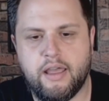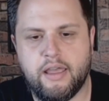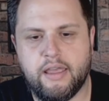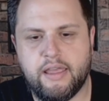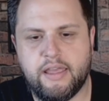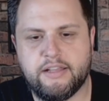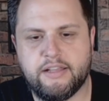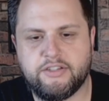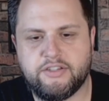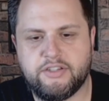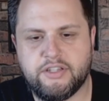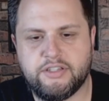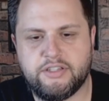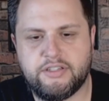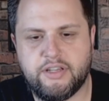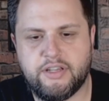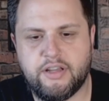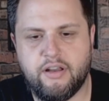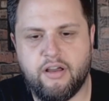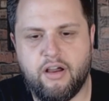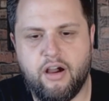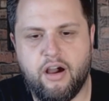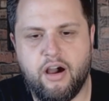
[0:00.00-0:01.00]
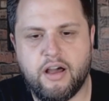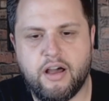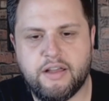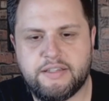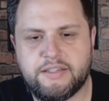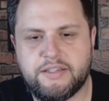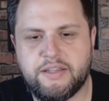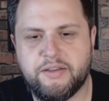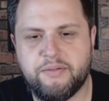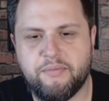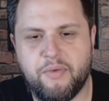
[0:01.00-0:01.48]
It's just an
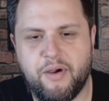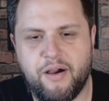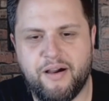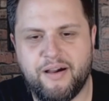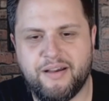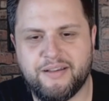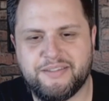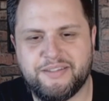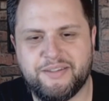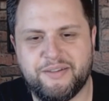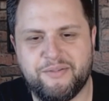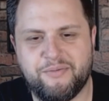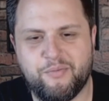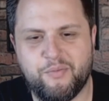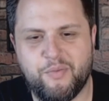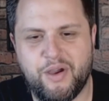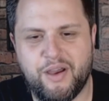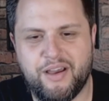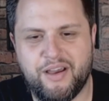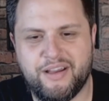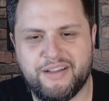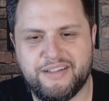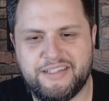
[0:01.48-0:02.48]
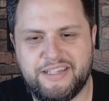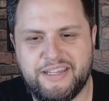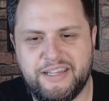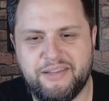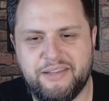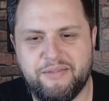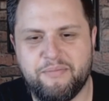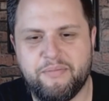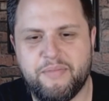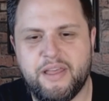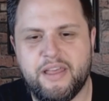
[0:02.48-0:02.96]
awesome, awesome
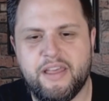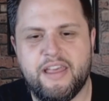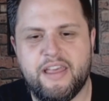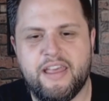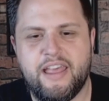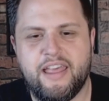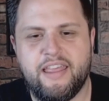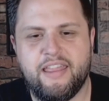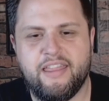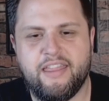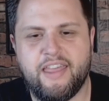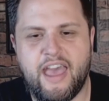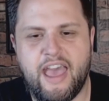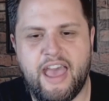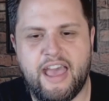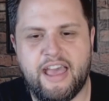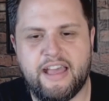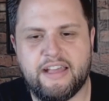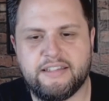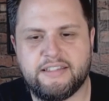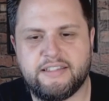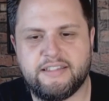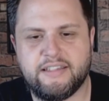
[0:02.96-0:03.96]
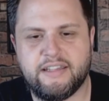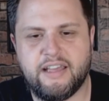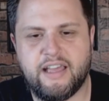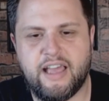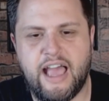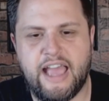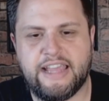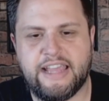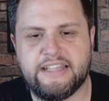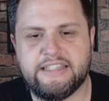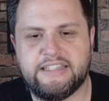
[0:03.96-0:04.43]
team that
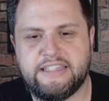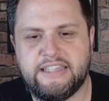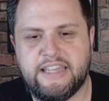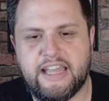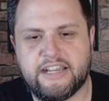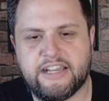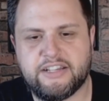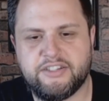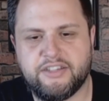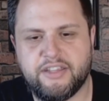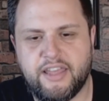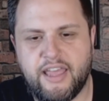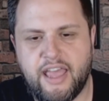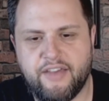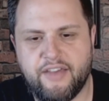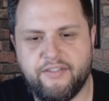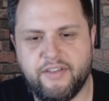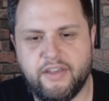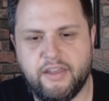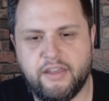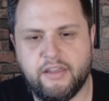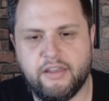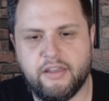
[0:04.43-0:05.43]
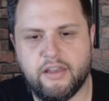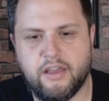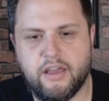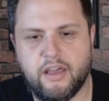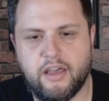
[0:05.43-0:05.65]
I could see actually having